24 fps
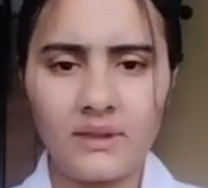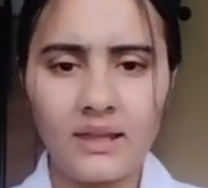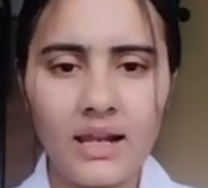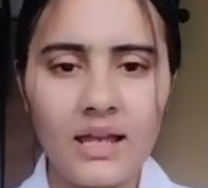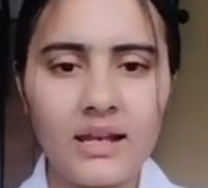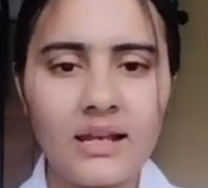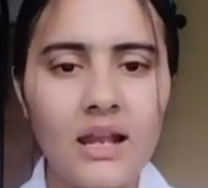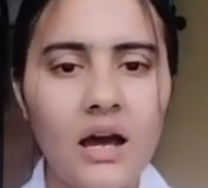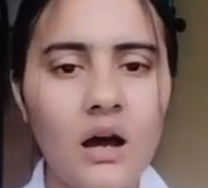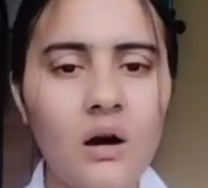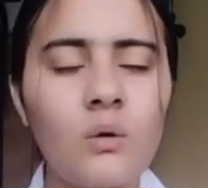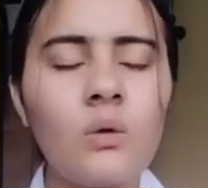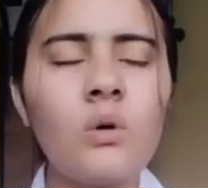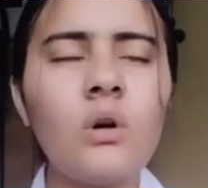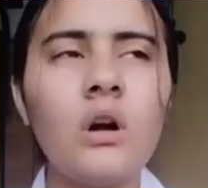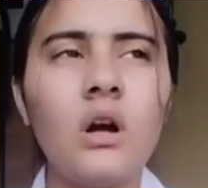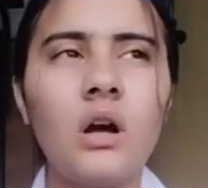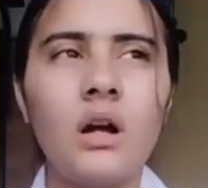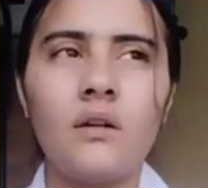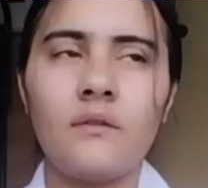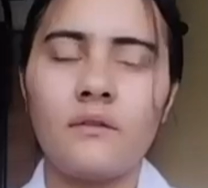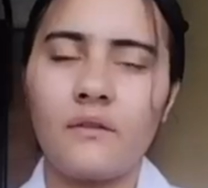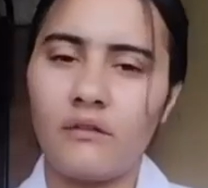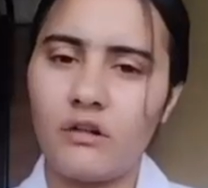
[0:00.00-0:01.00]
Now
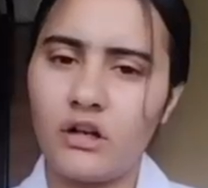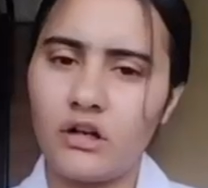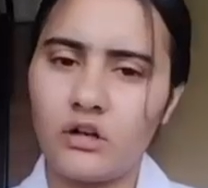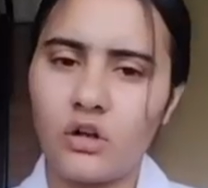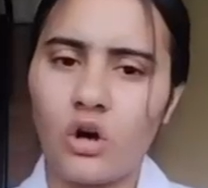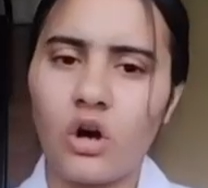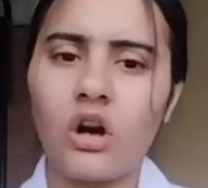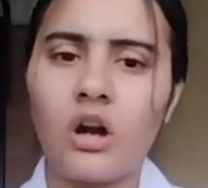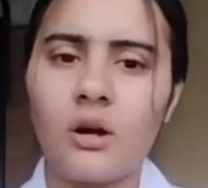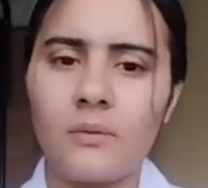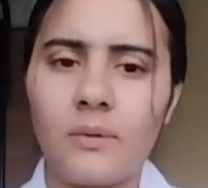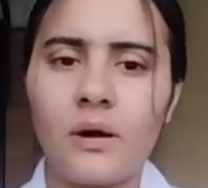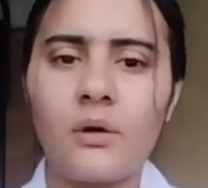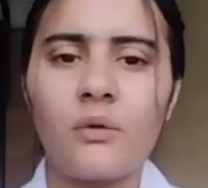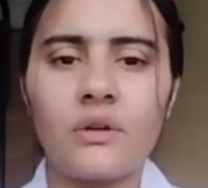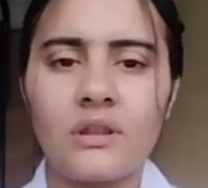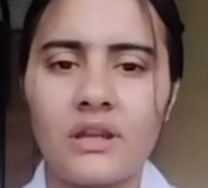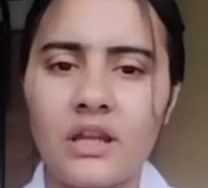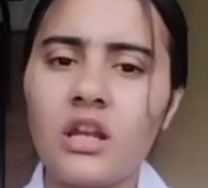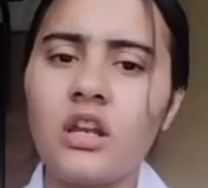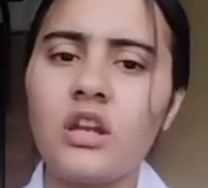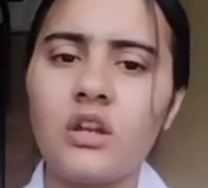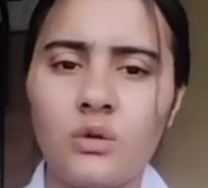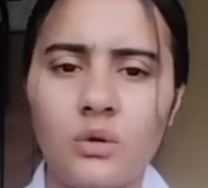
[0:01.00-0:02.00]
we will talk about
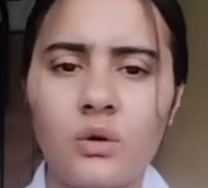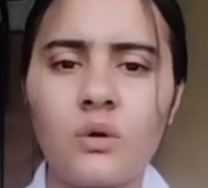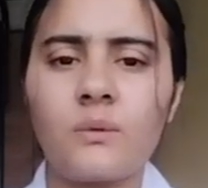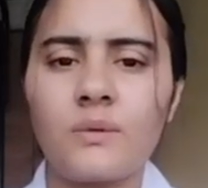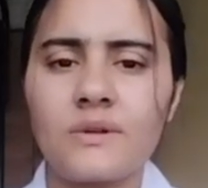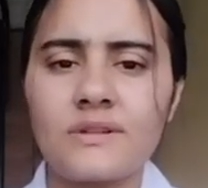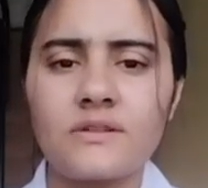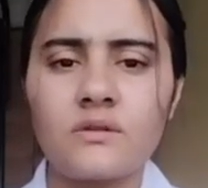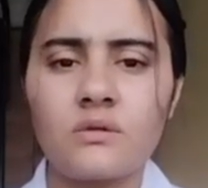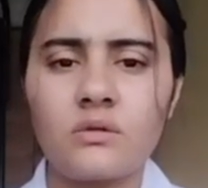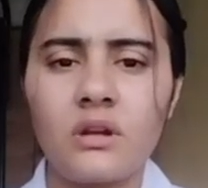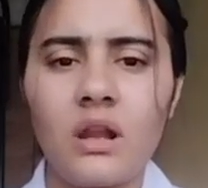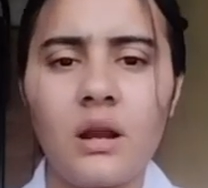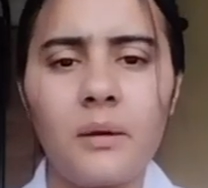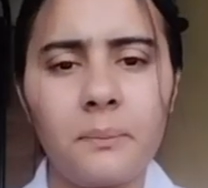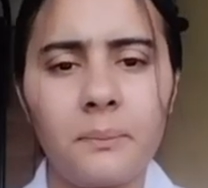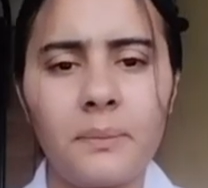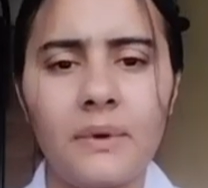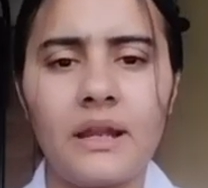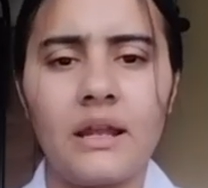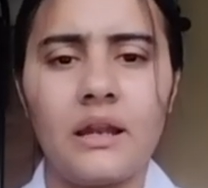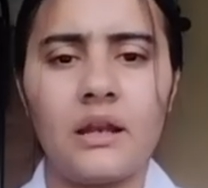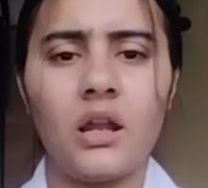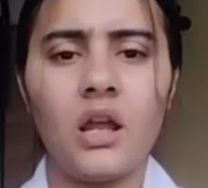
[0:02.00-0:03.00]
the neurovascular
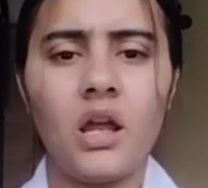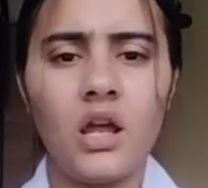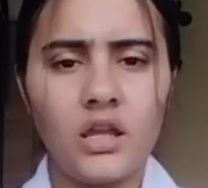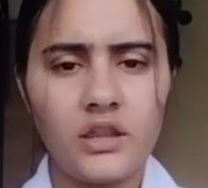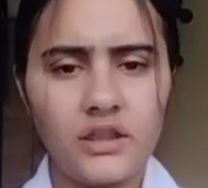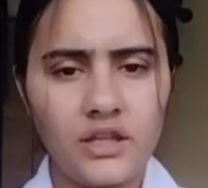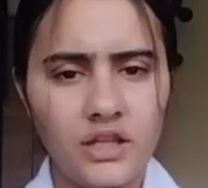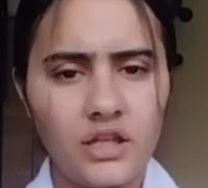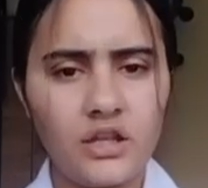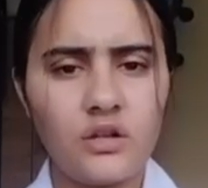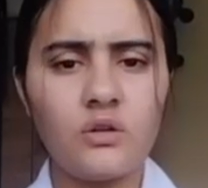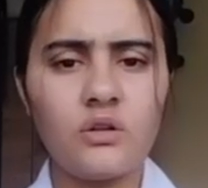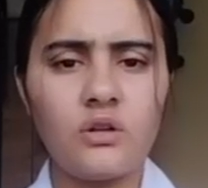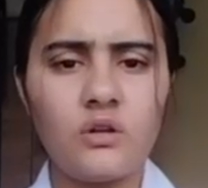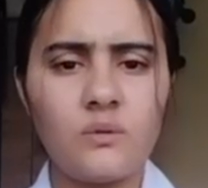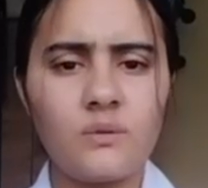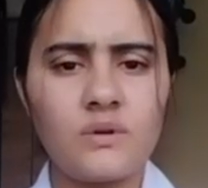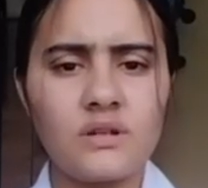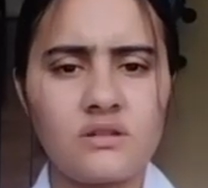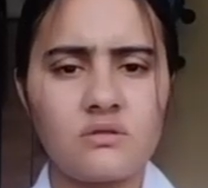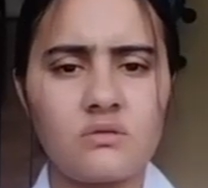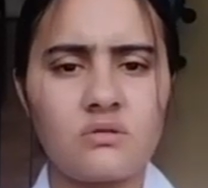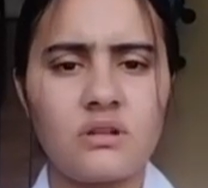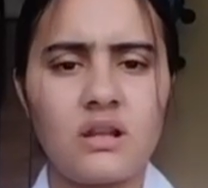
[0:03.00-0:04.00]
plane. The
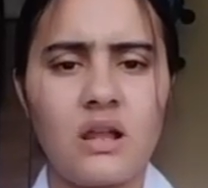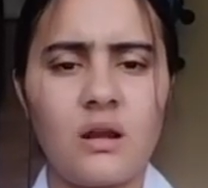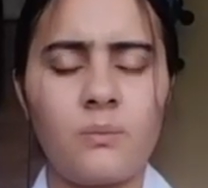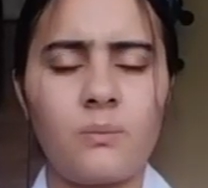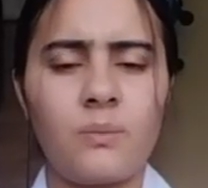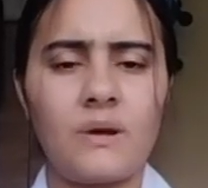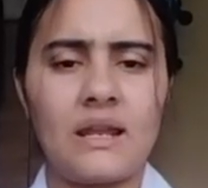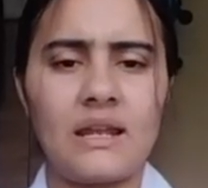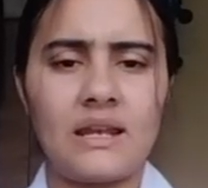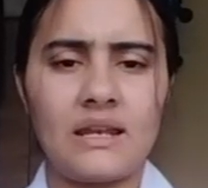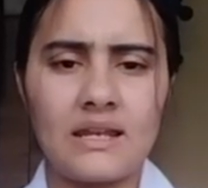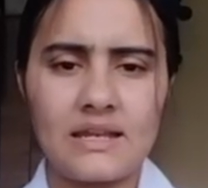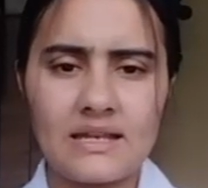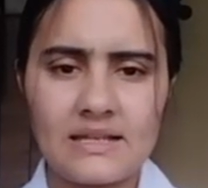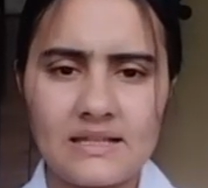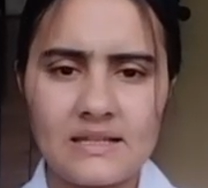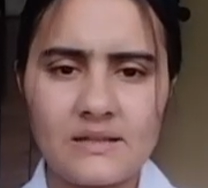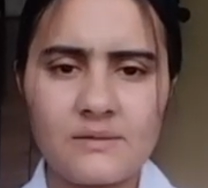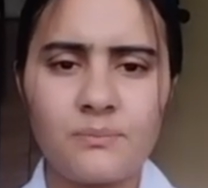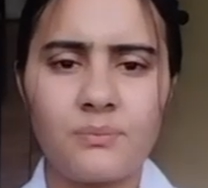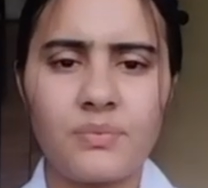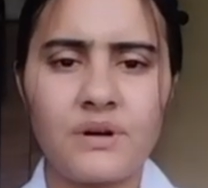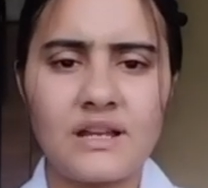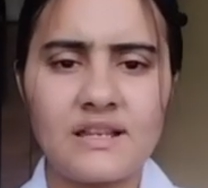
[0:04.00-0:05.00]
neurovascular plane is
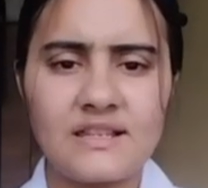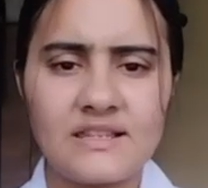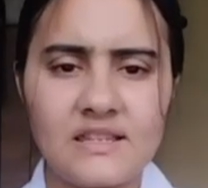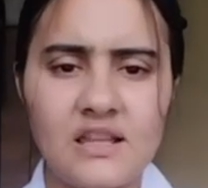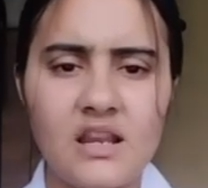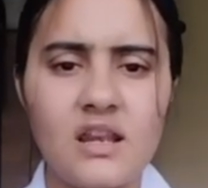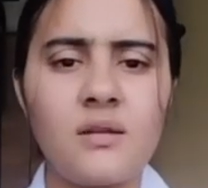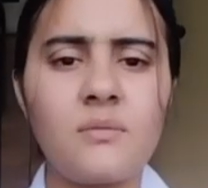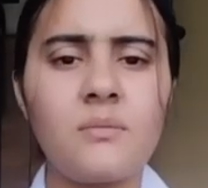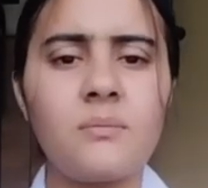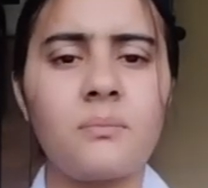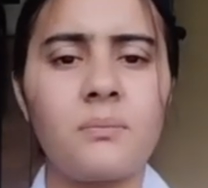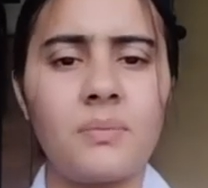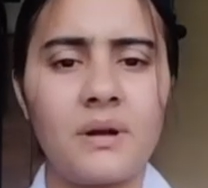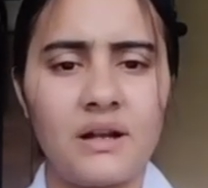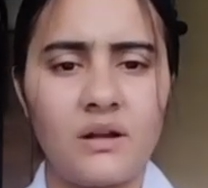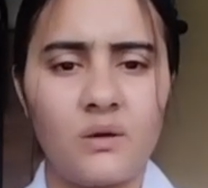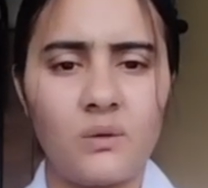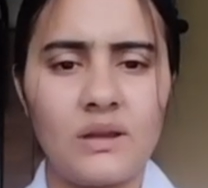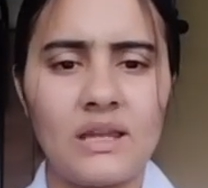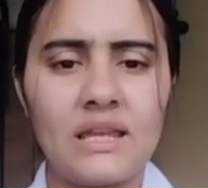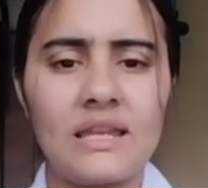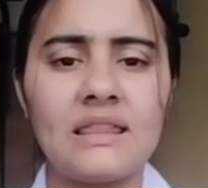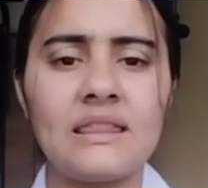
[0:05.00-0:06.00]
present
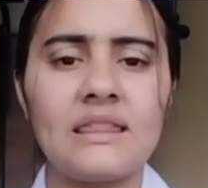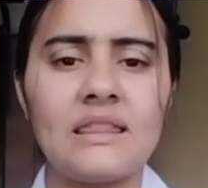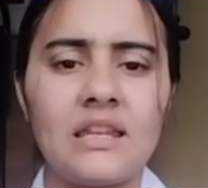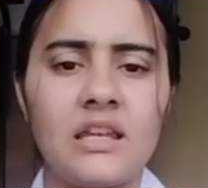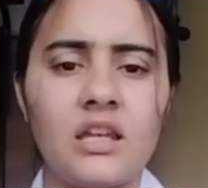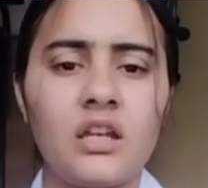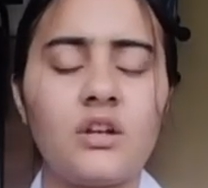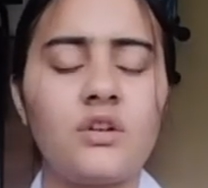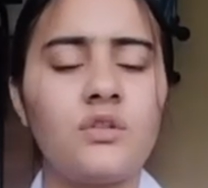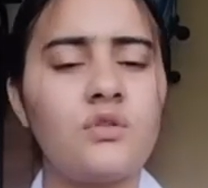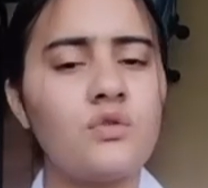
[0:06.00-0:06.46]
between the two